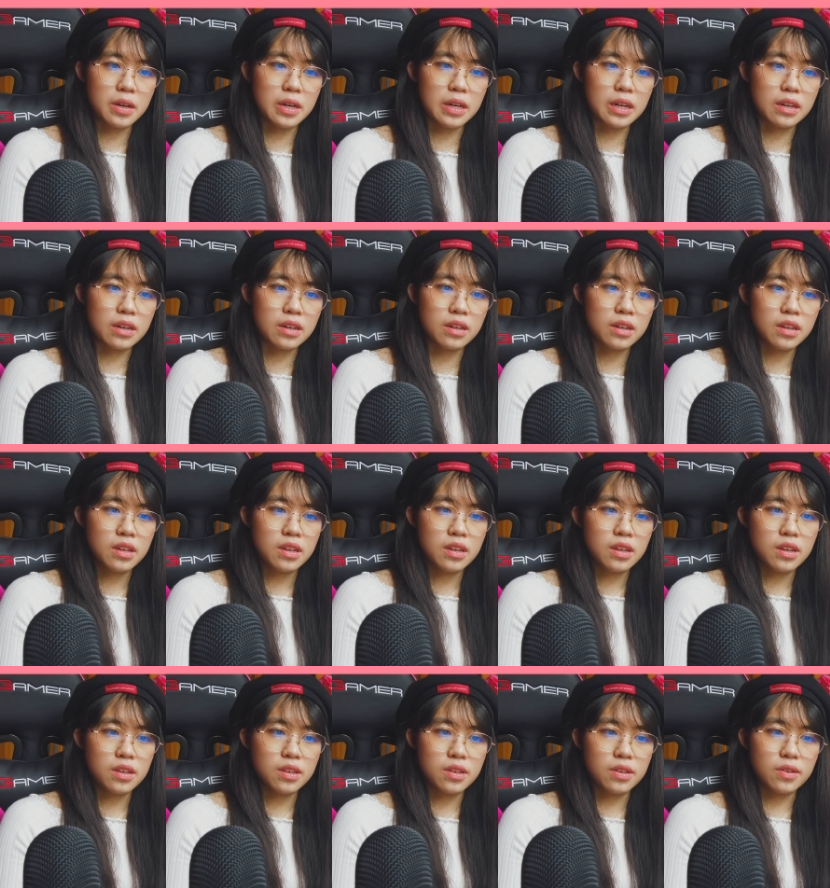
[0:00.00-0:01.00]
and
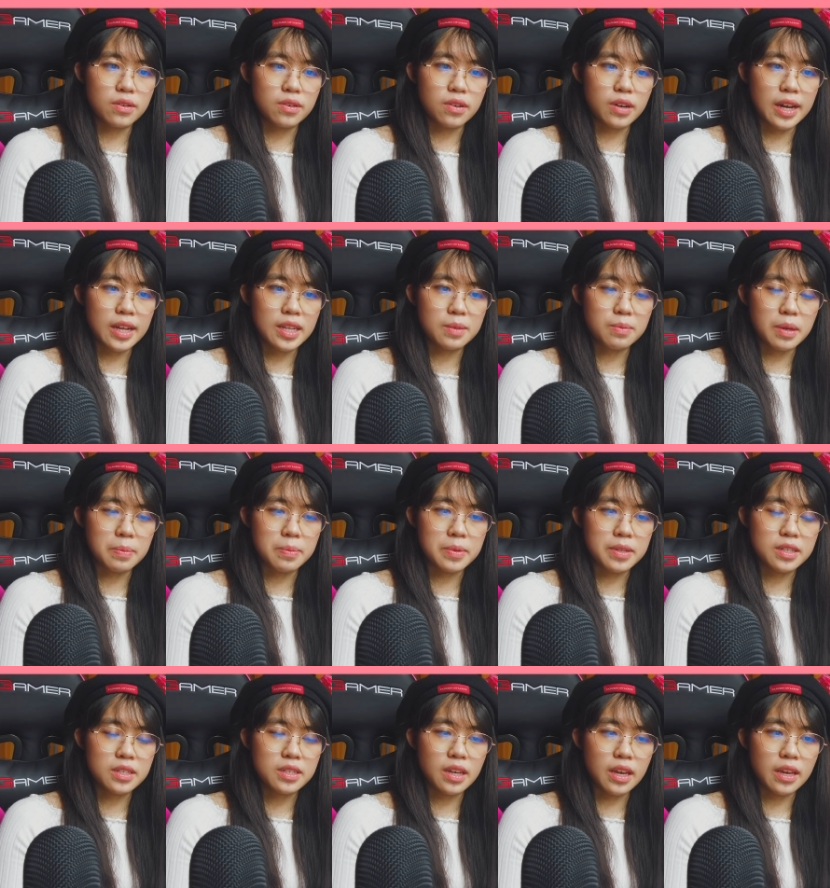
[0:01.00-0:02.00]
your hands might
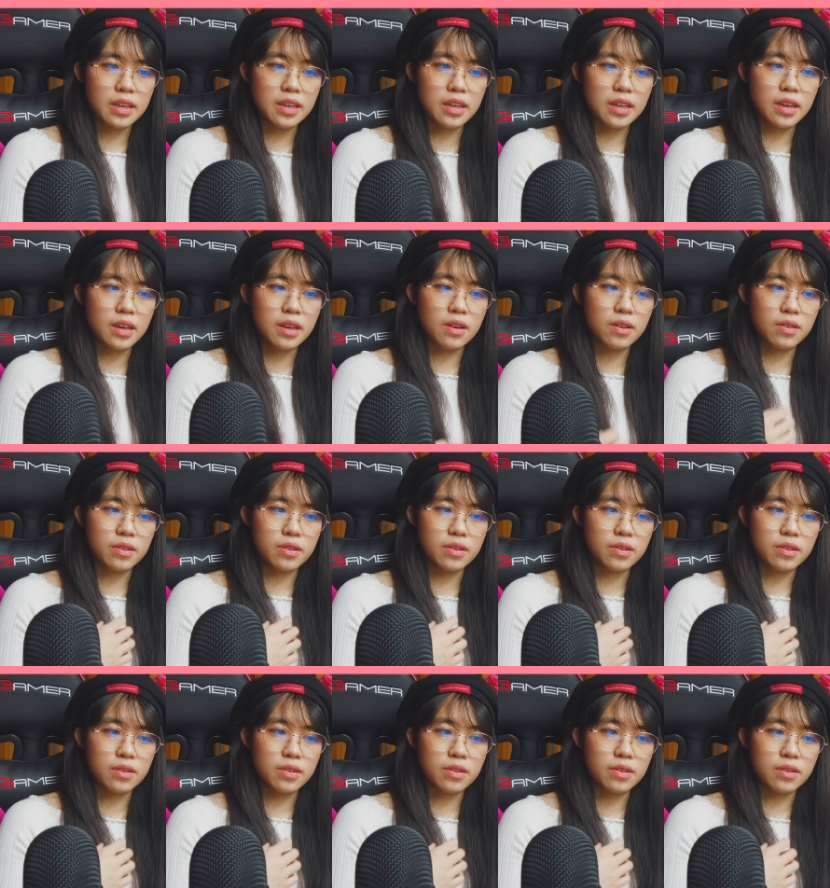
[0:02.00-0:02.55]
be shaking,